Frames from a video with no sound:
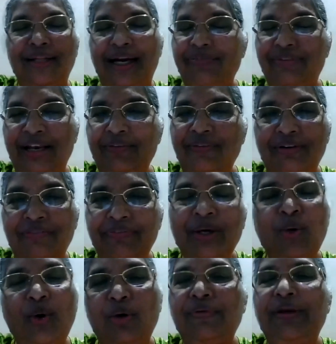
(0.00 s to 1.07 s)
that whenever we
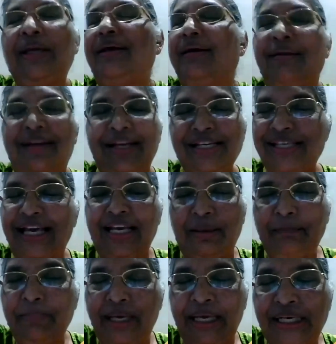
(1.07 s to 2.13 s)
go, we raise an
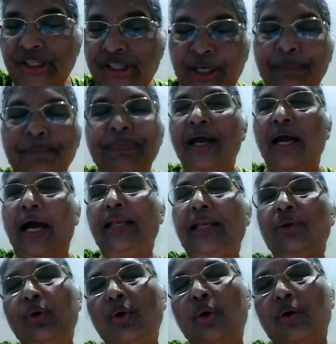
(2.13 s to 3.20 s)
NC, and
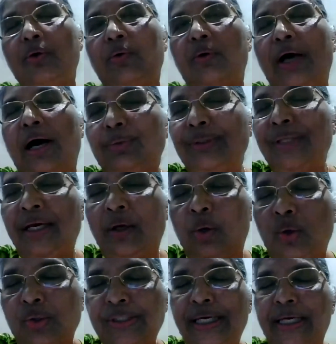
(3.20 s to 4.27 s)
you know how they
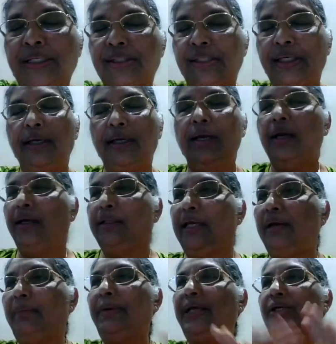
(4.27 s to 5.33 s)
close the NC.
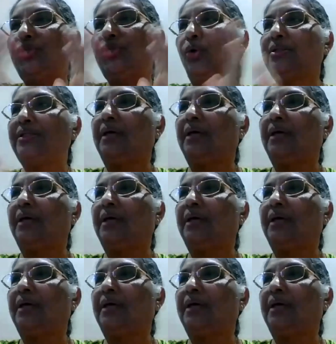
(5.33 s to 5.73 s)
They may show